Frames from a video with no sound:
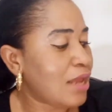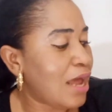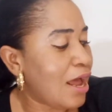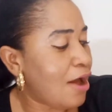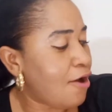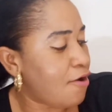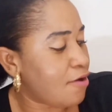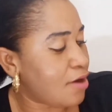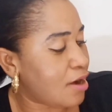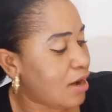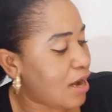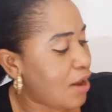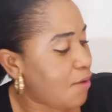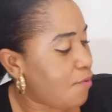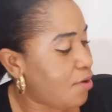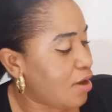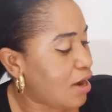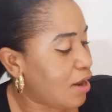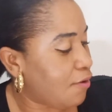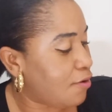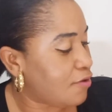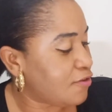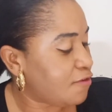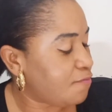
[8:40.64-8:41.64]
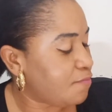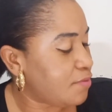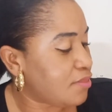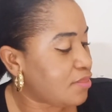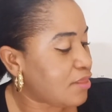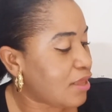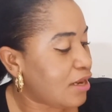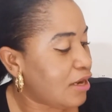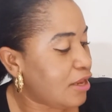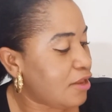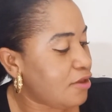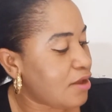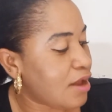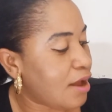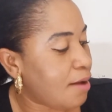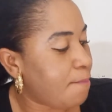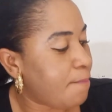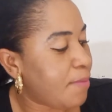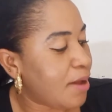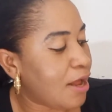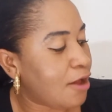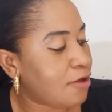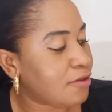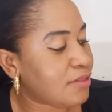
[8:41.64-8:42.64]
Now, another one I want to be telling you
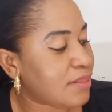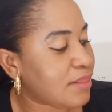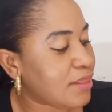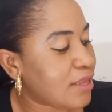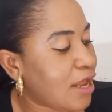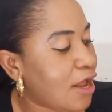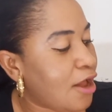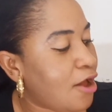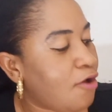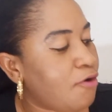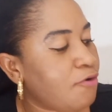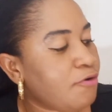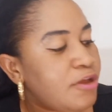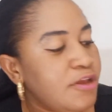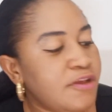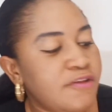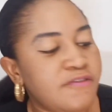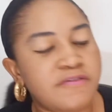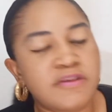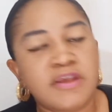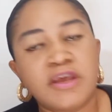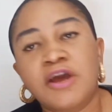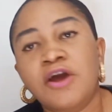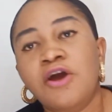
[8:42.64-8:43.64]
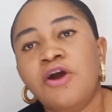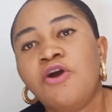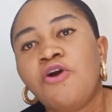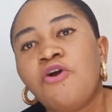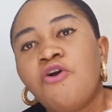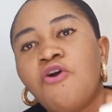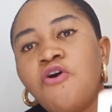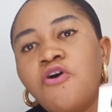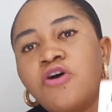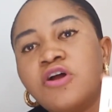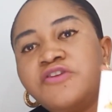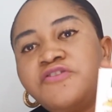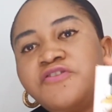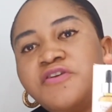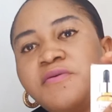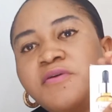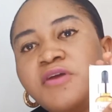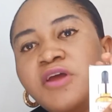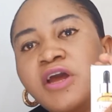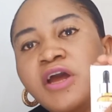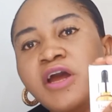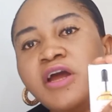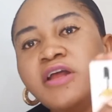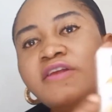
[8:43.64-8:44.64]
about now is
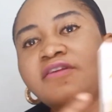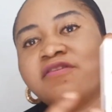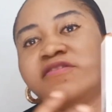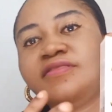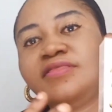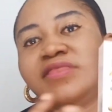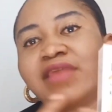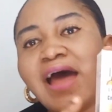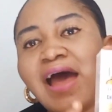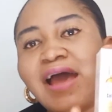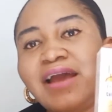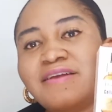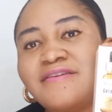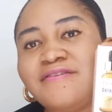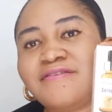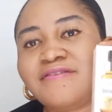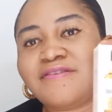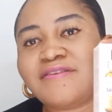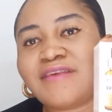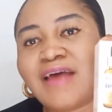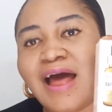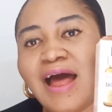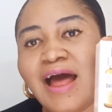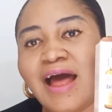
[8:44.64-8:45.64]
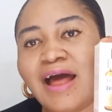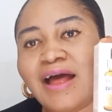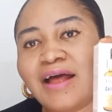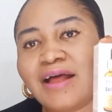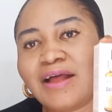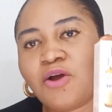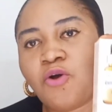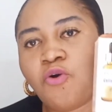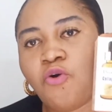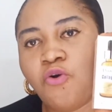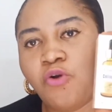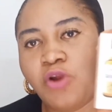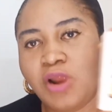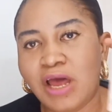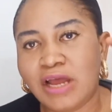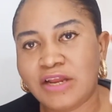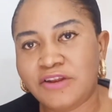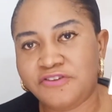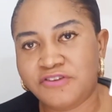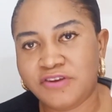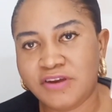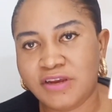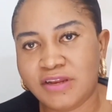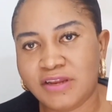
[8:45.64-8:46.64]
Disaar
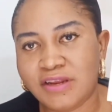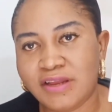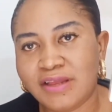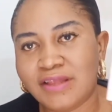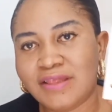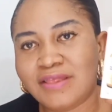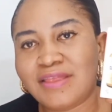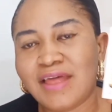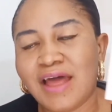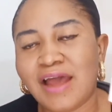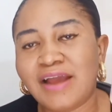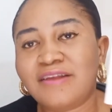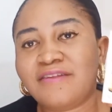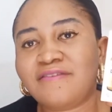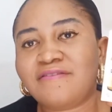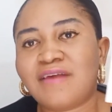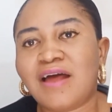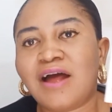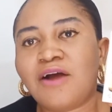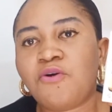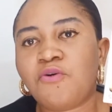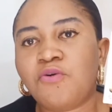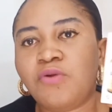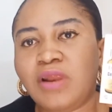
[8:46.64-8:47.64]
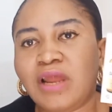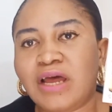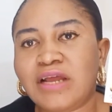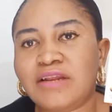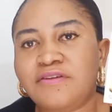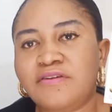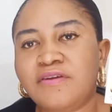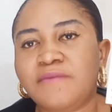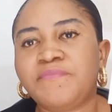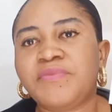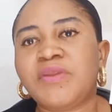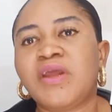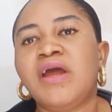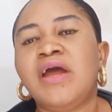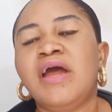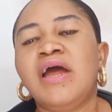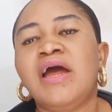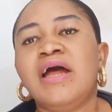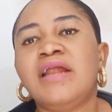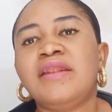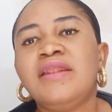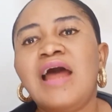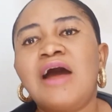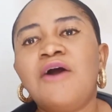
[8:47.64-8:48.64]
Collagen. Disaar Collagen.
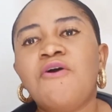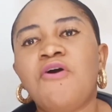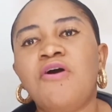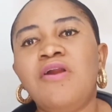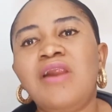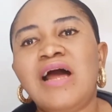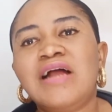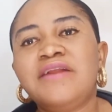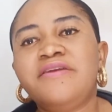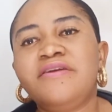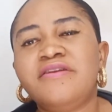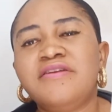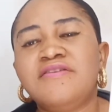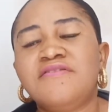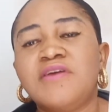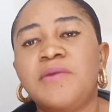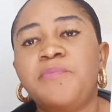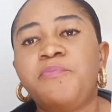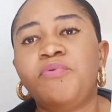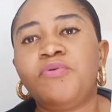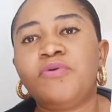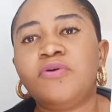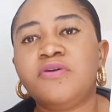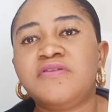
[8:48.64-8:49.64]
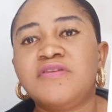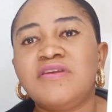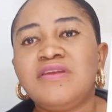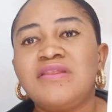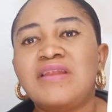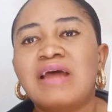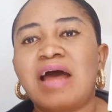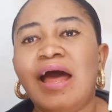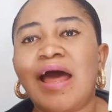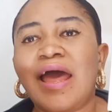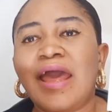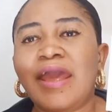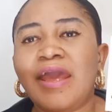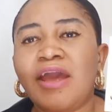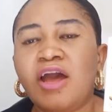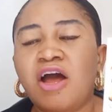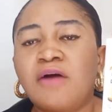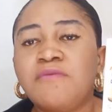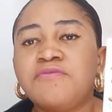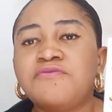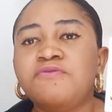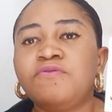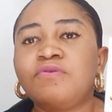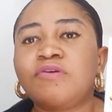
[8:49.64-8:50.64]
Now, collagen is a protein that
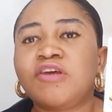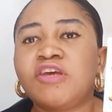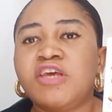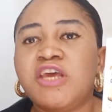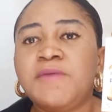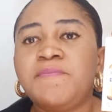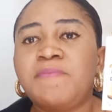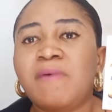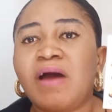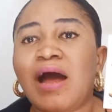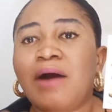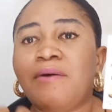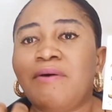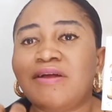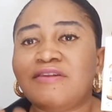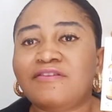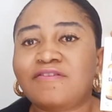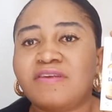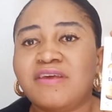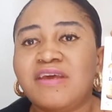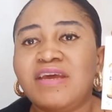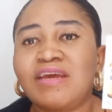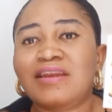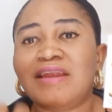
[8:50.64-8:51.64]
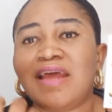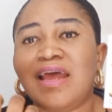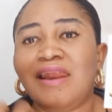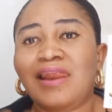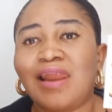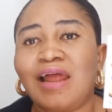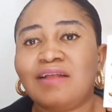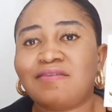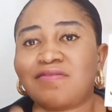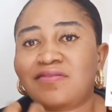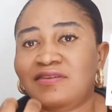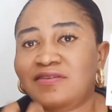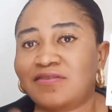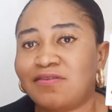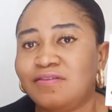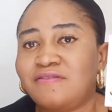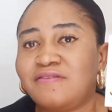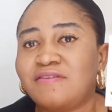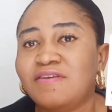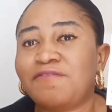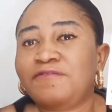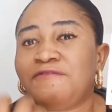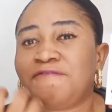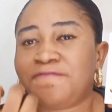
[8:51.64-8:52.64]
helps to keep our skin
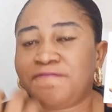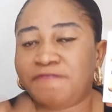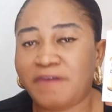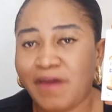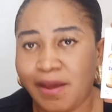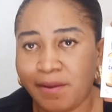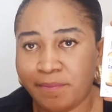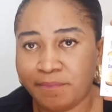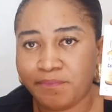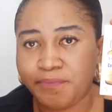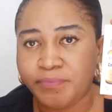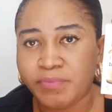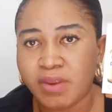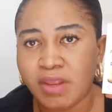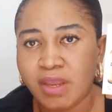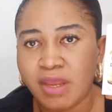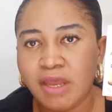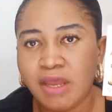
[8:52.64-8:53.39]
elasticity firm.